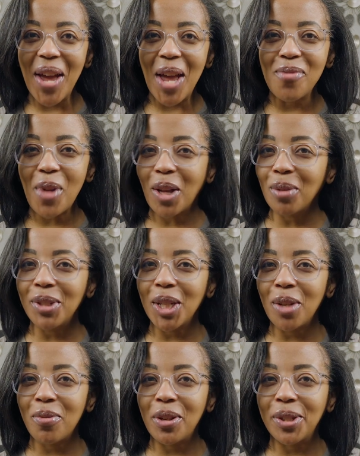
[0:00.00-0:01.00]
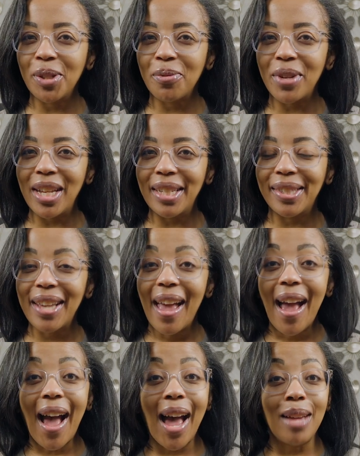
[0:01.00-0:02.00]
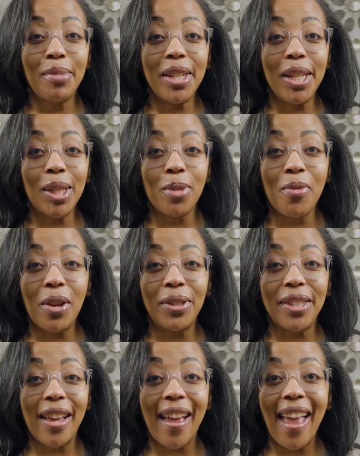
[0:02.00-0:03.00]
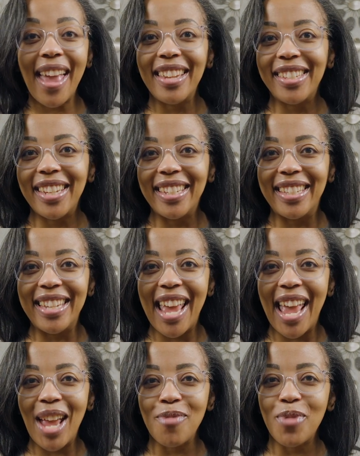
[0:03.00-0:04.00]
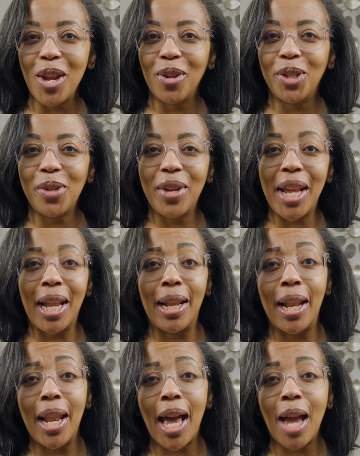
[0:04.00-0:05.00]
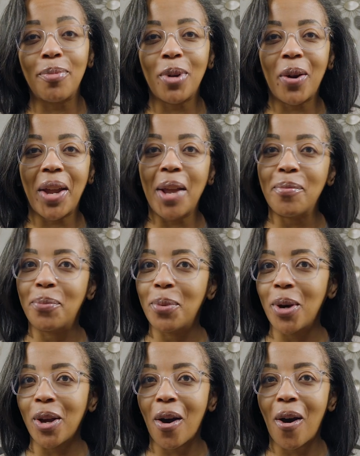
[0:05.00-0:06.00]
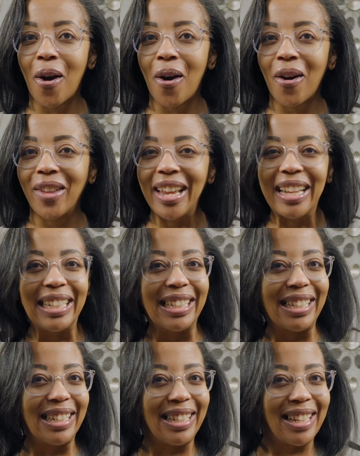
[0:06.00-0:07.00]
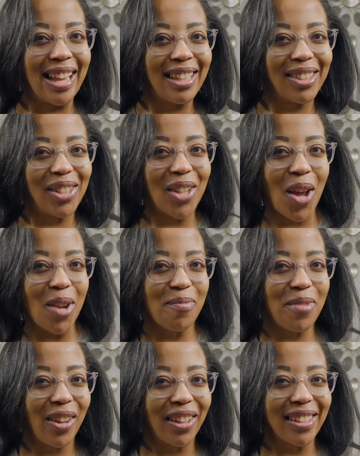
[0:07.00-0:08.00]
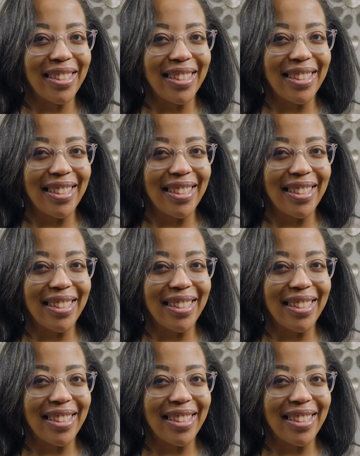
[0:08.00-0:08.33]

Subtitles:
and welcome to La Rosa Reads. I'm Denise La Rosa, and today we are doing a library book haul. Let's talk books.